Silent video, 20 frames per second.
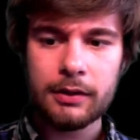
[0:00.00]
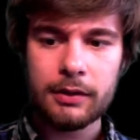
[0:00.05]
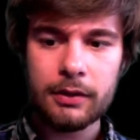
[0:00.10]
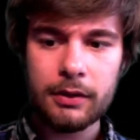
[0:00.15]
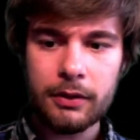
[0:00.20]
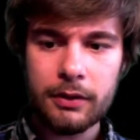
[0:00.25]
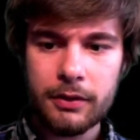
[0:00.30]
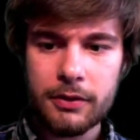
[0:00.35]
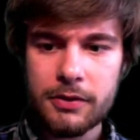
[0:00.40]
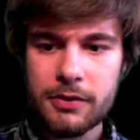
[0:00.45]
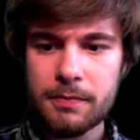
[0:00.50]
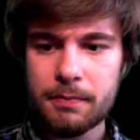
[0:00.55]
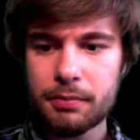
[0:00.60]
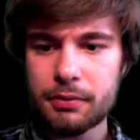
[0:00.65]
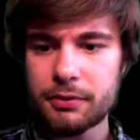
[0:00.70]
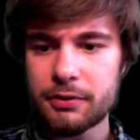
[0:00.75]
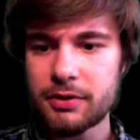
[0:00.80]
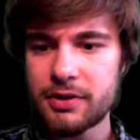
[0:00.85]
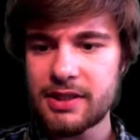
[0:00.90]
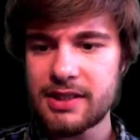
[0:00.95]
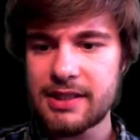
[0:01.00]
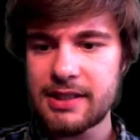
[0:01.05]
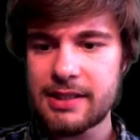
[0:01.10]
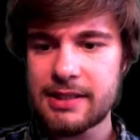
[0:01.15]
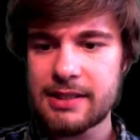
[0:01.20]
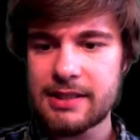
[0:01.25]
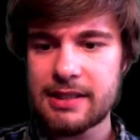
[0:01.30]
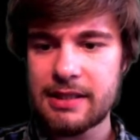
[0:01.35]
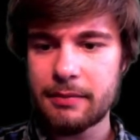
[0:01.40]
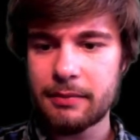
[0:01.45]
Looks pretty
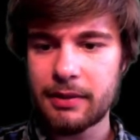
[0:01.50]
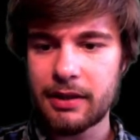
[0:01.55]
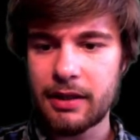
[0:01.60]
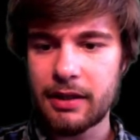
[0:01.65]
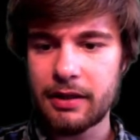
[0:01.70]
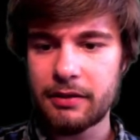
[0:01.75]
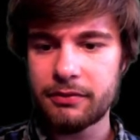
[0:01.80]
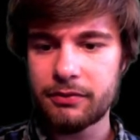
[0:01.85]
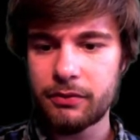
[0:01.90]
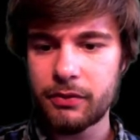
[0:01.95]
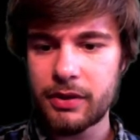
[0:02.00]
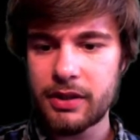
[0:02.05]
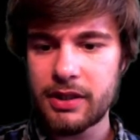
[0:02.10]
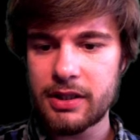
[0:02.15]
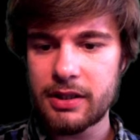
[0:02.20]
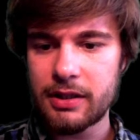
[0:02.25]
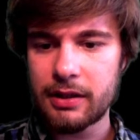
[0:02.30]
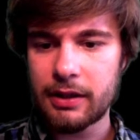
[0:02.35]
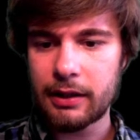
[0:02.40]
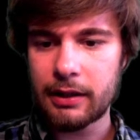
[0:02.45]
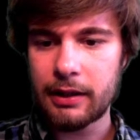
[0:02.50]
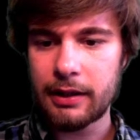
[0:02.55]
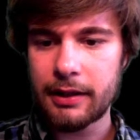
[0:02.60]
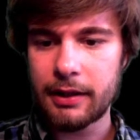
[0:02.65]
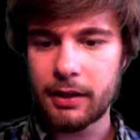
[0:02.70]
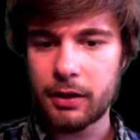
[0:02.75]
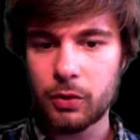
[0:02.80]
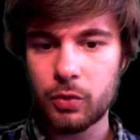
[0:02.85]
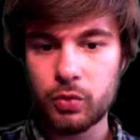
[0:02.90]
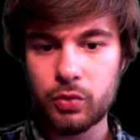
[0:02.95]
similar if we
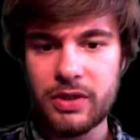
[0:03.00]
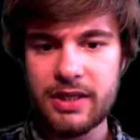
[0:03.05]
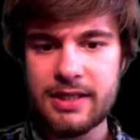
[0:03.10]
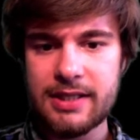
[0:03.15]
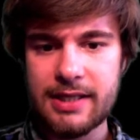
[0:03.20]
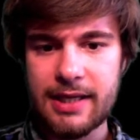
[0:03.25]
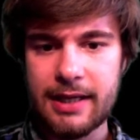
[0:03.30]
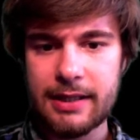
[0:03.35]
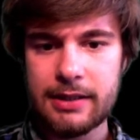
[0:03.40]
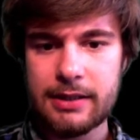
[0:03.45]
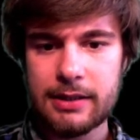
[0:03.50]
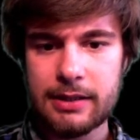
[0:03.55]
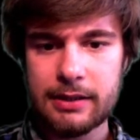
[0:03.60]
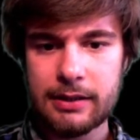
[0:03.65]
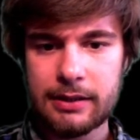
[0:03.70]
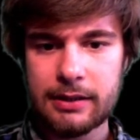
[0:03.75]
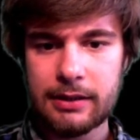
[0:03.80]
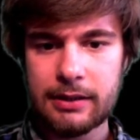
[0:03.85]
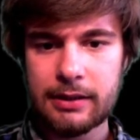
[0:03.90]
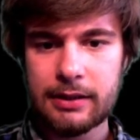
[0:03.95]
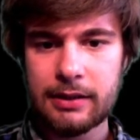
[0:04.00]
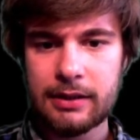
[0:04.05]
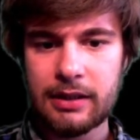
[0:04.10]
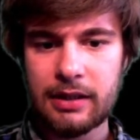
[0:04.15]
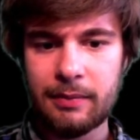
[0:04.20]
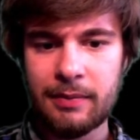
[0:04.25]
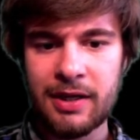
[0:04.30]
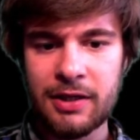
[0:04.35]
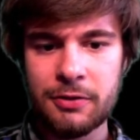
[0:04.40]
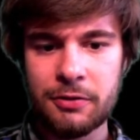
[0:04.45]
click reset
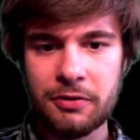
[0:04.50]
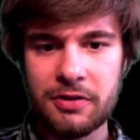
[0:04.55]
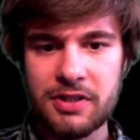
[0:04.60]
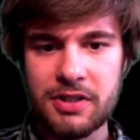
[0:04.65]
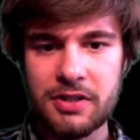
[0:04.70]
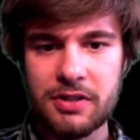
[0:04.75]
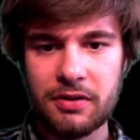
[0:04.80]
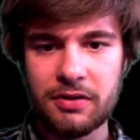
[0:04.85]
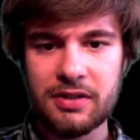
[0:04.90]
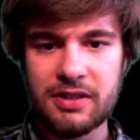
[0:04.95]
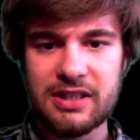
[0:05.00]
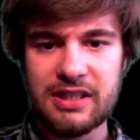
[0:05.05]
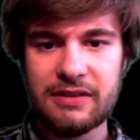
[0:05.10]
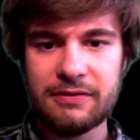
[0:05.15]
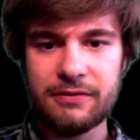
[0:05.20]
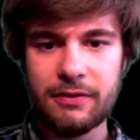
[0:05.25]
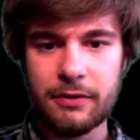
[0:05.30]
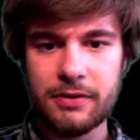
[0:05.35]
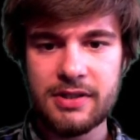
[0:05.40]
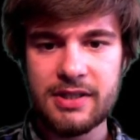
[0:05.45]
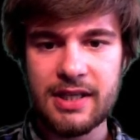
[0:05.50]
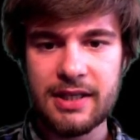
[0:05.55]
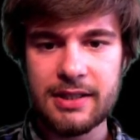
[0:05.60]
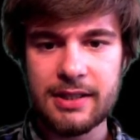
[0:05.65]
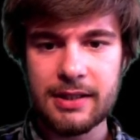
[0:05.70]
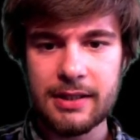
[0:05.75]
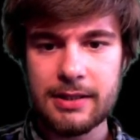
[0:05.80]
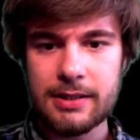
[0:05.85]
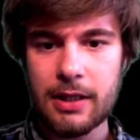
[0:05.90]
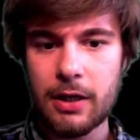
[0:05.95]
Make sure this is on the default
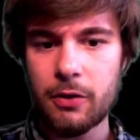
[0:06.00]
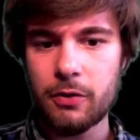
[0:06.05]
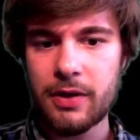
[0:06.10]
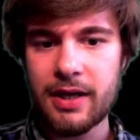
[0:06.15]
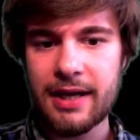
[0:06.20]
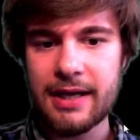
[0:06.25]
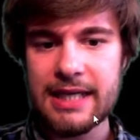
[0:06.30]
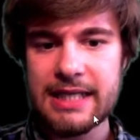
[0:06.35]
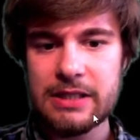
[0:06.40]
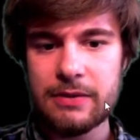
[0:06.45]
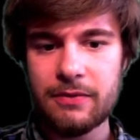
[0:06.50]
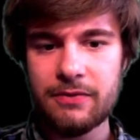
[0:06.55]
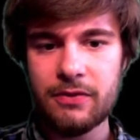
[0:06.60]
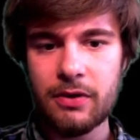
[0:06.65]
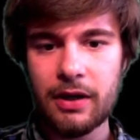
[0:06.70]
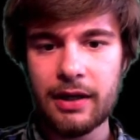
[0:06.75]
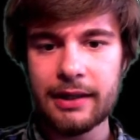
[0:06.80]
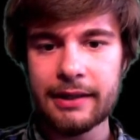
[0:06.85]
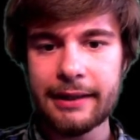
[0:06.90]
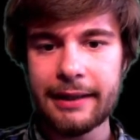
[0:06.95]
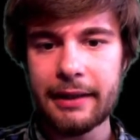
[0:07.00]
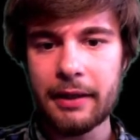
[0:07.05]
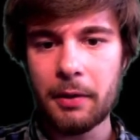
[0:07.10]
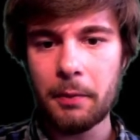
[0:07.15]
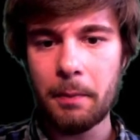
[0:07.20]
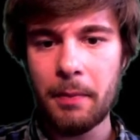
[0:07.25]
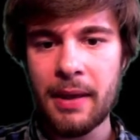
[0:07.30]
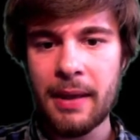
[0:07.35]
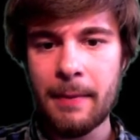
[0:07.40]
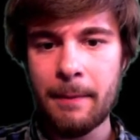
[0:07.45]
settings. Okay, so we've got a little
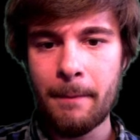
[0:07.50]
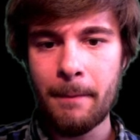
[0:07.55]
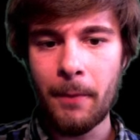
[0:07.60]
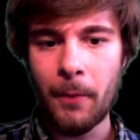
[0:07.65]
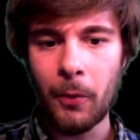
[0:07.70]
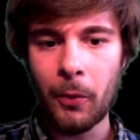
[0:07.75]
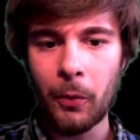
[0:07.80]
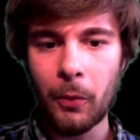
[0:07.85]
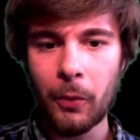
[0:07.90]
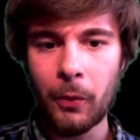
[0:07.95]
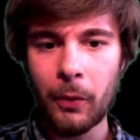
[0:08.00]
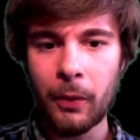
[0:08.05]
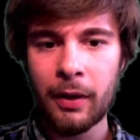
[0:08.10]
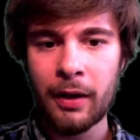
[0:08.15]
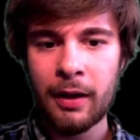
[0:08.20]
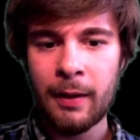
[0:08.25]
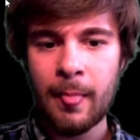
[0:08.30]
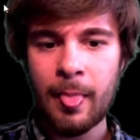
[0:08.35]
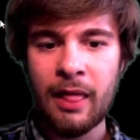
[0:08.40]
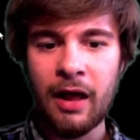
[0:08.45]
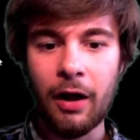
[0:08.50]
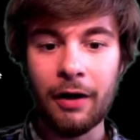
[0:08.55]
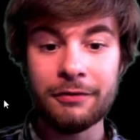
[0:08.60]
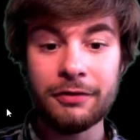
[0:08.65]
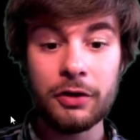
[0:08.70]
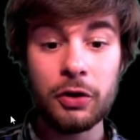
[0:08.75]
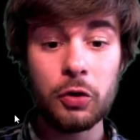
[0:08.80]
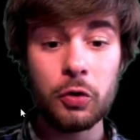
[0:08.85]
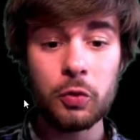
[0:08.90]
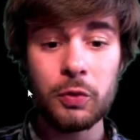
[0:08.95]
bit more of
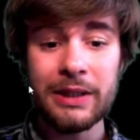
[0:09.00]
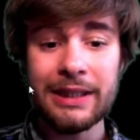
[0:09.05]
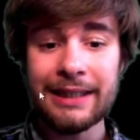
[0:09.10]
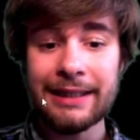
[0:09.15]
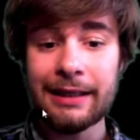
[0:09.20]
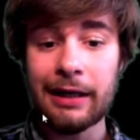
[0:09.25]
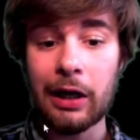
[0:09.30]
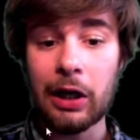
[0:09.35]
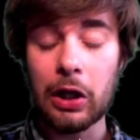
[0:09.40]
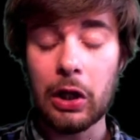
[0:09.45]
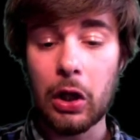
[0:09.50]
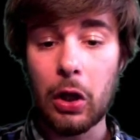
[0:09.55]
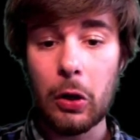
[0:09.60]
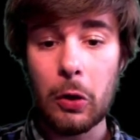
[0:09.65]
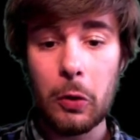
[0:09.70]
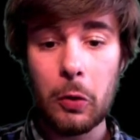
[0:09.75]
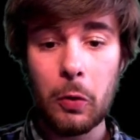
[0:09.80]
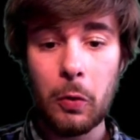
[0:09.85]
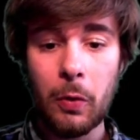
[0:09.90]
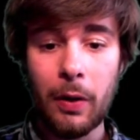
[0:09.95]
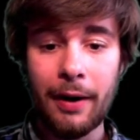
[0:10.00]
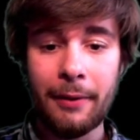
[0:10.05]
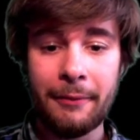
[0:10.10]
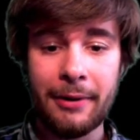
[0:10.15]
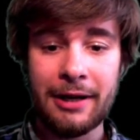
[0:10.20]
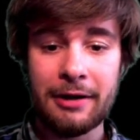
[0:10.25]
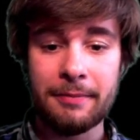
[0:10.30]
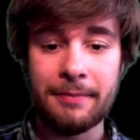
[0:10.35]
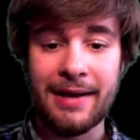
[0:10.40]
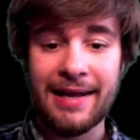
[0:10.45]
a green glow
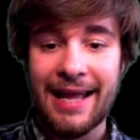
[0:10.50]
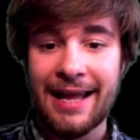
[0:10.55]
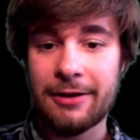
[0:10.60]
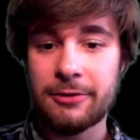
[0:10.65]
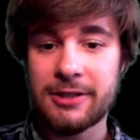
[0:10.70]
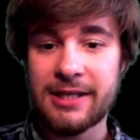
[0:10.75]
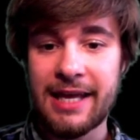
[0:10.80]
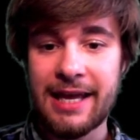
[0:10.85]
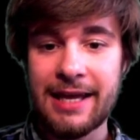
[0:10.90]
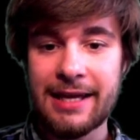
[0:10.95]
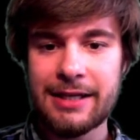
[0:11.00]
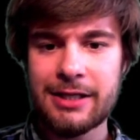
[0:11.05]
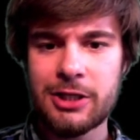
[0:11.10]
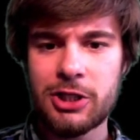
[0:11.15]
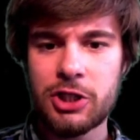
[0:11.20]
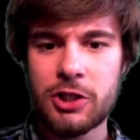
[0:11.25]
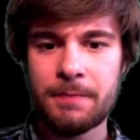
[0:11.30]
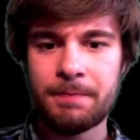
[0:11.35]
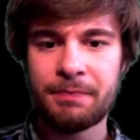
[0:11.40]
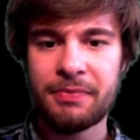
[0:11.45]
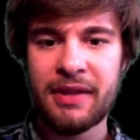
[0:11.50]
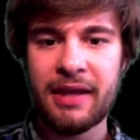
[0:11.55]
around my outer edge,